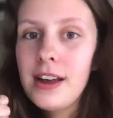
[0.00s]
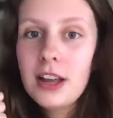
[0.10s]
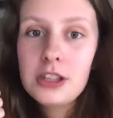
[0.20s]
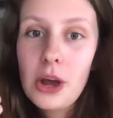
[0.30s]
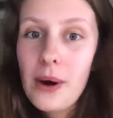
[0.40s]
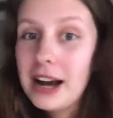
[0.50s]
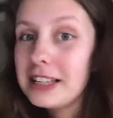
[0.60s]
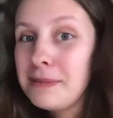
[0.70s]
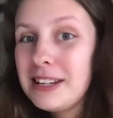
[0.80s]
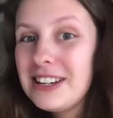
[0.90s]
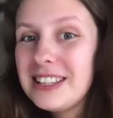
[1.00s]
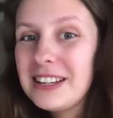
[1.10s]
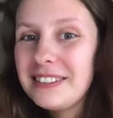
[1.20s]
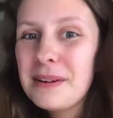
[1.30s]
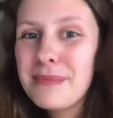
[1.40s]
So I'll speak to you
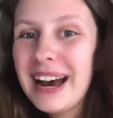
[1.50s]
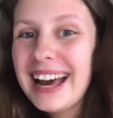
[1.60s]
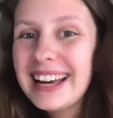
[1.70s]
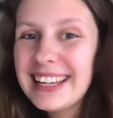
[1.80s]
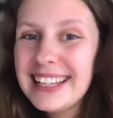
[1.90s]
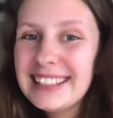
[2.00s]
soon. Bye.